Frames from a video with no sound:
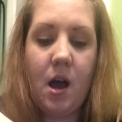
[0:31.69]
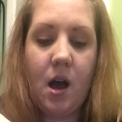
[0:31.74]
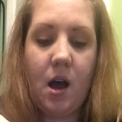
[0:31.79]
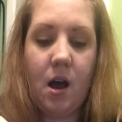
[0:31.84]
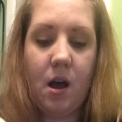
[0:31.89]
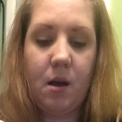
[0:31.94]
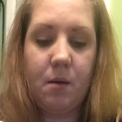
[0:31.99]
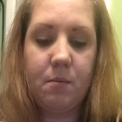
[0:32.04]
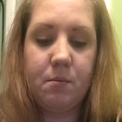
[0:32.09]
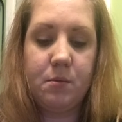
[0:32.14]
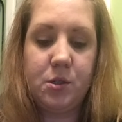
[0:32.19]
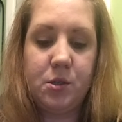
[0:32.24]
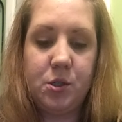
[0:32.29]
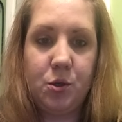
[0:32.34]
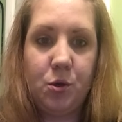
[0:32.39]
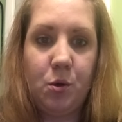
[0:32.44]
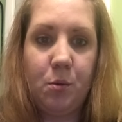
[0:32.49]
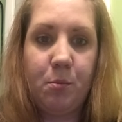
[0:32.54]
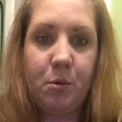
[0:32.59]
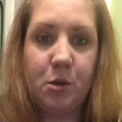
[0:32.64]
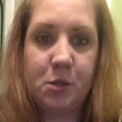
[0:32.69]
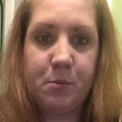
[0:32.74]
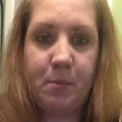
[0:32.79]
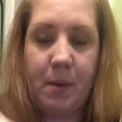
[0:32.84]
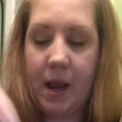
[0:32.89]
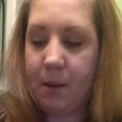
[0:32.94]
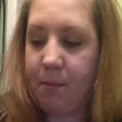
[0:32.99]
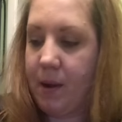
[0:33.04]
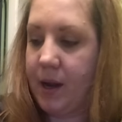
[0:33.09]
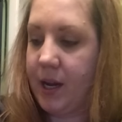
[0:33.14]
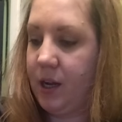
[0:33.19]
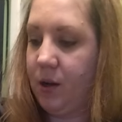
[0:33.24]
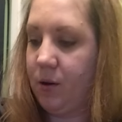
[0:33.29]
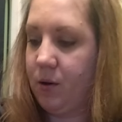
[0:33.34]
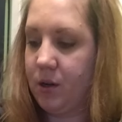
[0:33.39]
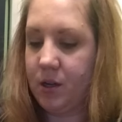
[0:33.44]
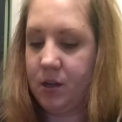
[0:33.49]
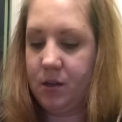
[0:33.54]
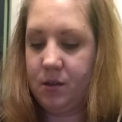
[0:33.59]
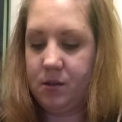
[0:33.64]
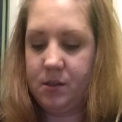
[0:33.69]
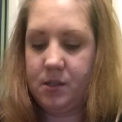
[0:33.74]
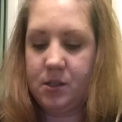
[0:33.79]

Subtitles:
to push back my cuticles,